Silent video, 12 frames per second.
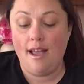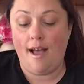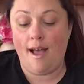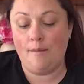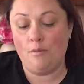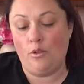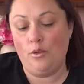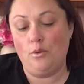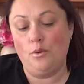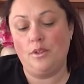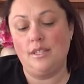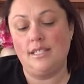on the
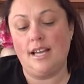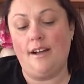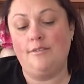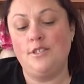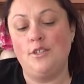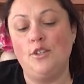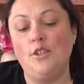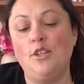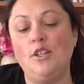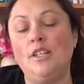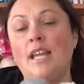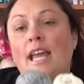hook this
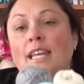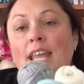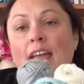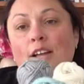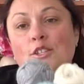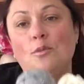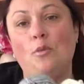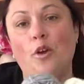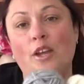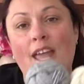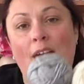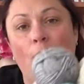afternoon, and now to
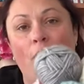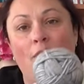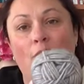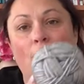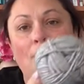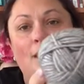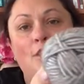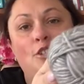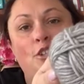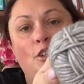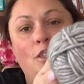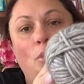work out whether I'm going to
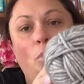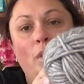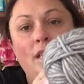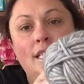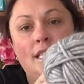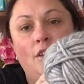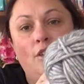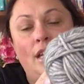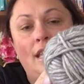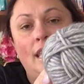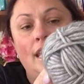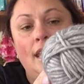do the
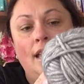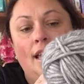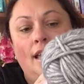wintry